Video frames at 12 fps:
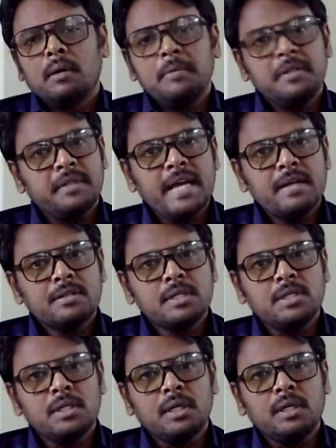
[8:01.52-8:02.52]
in that
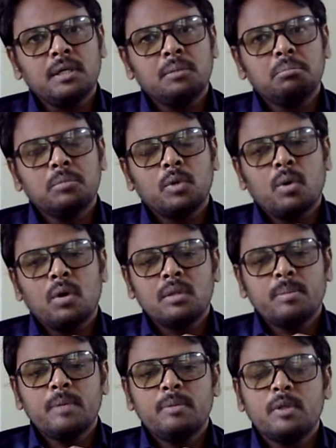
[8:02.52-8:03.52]
city, all
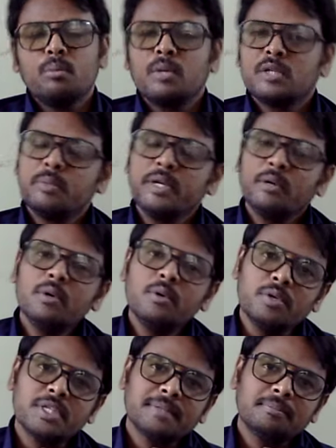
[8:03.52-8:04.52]
the people must be
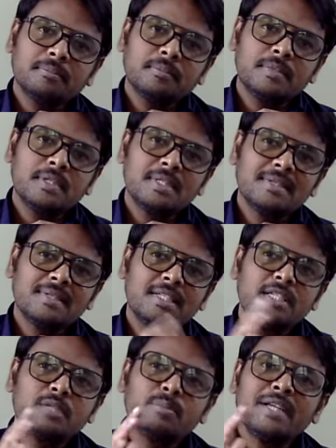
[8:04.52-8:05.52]
rude. So
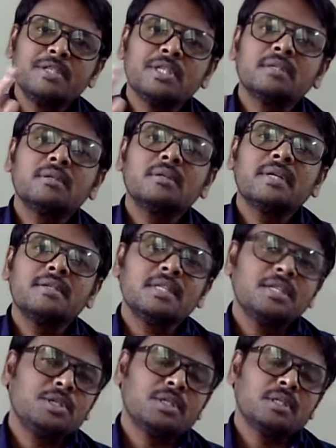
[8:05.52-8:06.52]
this is my
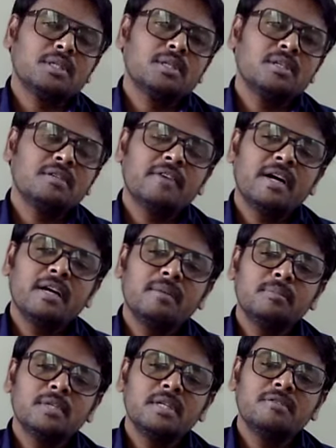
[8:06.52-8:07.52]
generalization. If
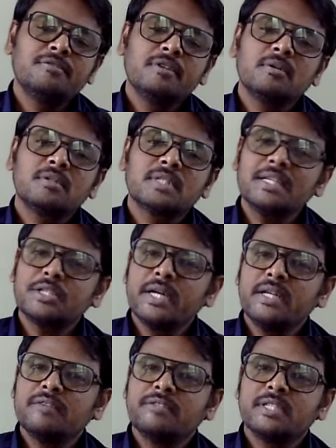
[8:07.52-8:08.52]
I'm going for such
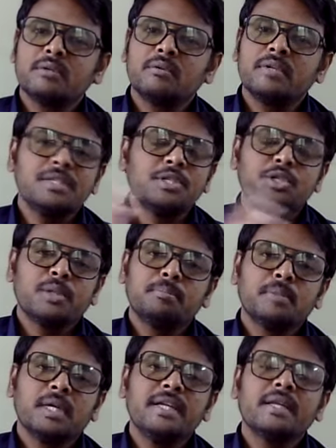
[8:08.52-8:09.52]
kind of generalization,
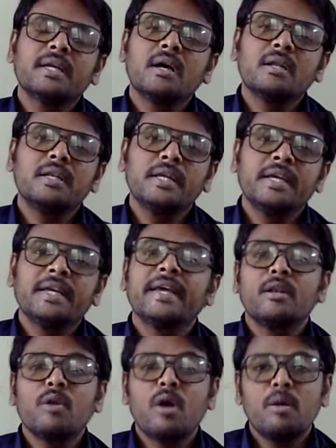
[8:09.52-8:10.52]
it
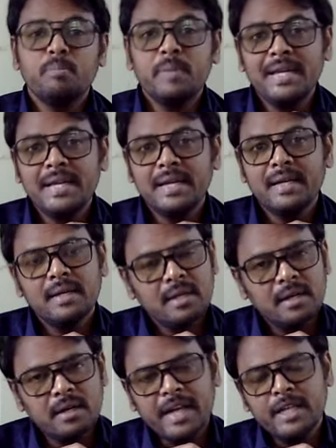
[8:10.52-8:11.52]
cannot be
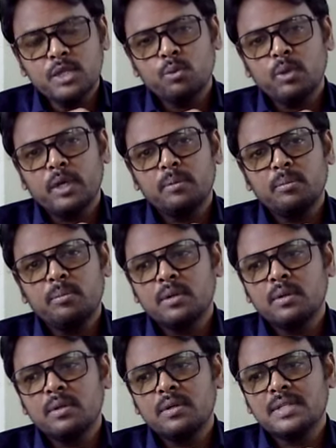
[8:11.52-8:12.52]
right one
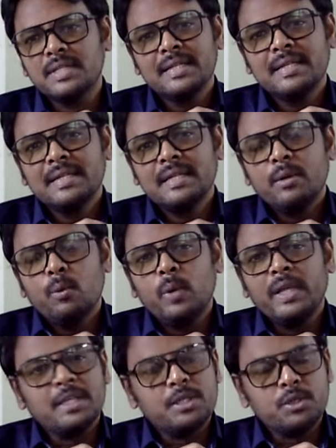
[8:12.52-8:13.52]
because
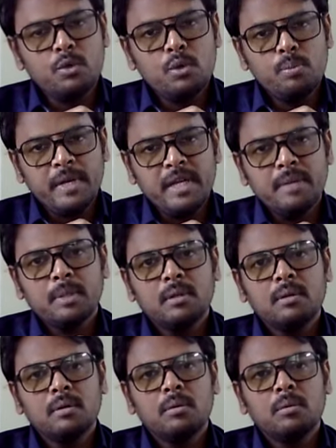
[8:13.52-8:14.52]
with the two
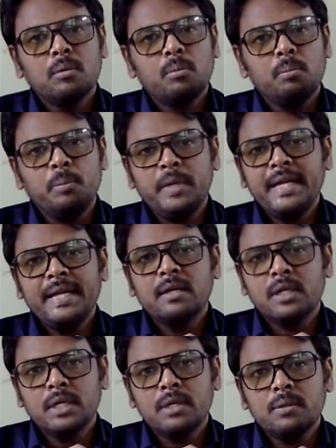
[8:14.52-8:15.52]
people
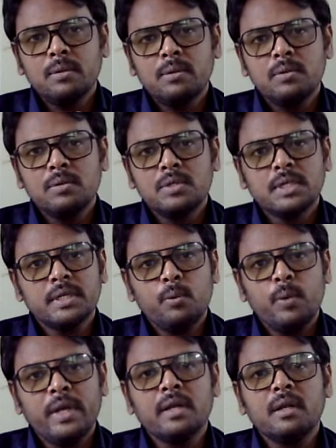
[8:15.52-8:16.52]
being rude, uh,
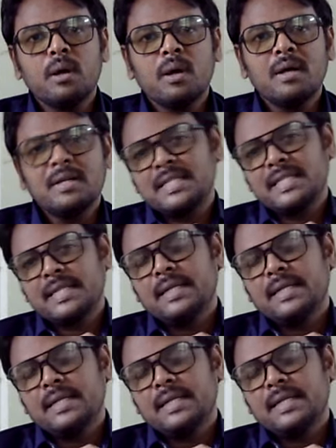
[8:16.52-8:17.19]
we cannot